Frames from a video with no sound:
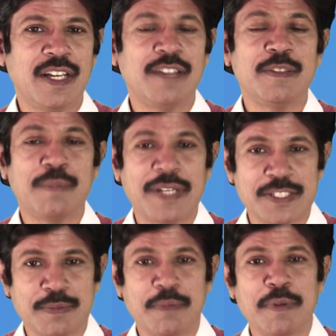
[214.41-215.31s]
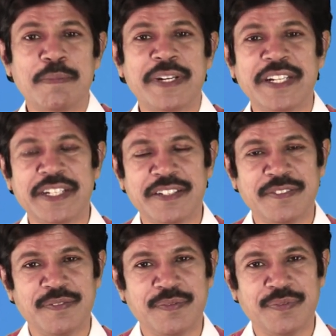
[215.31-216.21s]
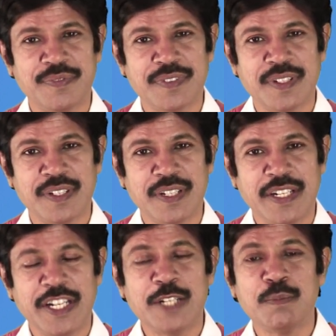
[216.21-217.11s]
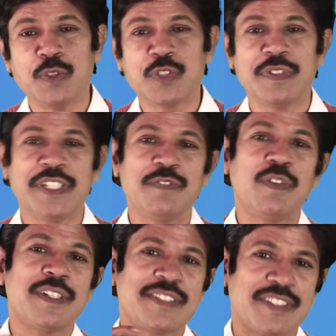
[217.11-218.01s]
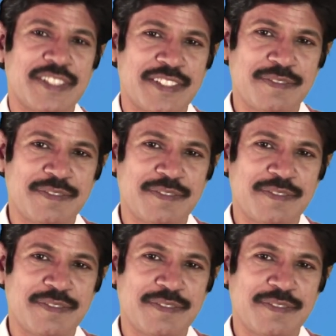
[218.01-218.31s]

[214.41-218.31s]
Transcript: or the plasma membrane, it moves very faster.